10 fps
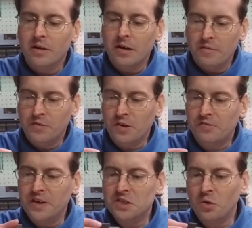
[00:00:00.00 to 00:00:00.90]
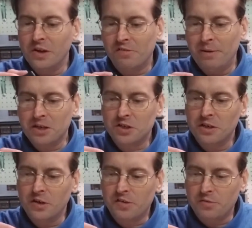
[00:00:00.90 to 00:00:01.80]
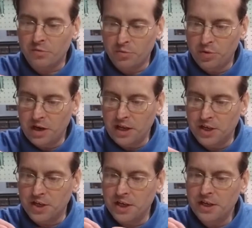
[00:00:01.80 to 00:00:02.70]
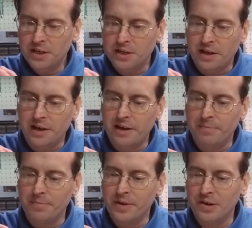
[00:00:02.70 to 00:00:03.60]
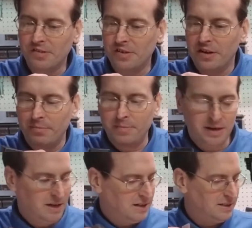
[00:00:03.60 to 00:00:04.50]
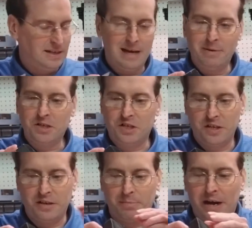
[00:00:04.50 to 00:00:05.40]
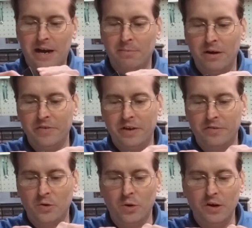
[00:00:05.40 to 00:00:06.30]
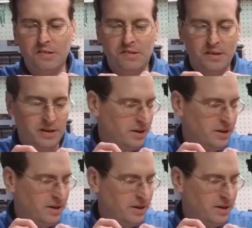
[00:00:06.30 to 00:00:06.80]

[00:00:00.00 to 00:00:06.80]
First visual inspection looks really good. There's some damage to the bottom of it, of course.